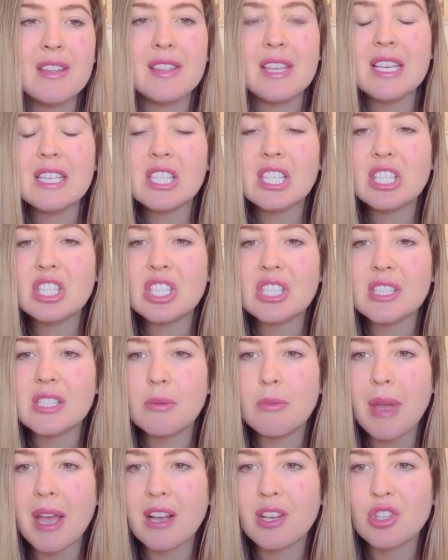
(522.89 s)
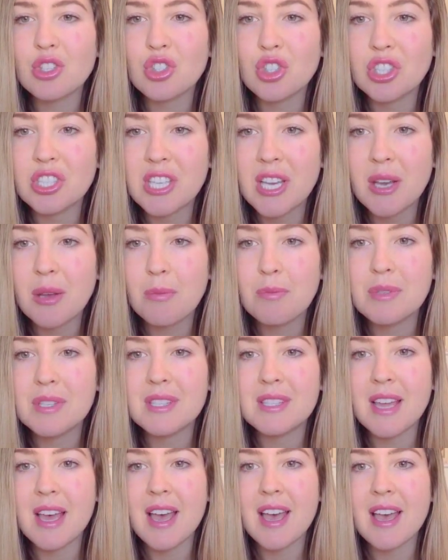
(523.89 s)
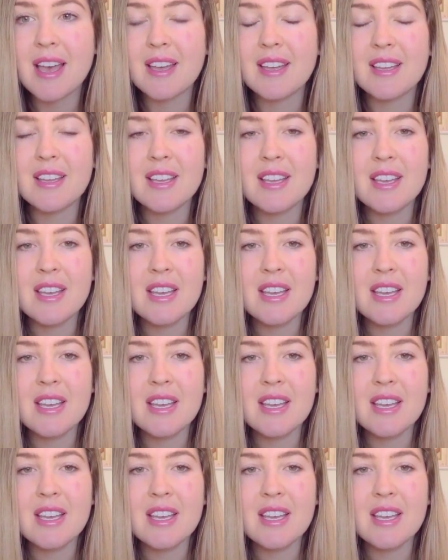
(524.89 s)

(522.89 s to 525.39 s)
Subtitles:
these are just some extra tips that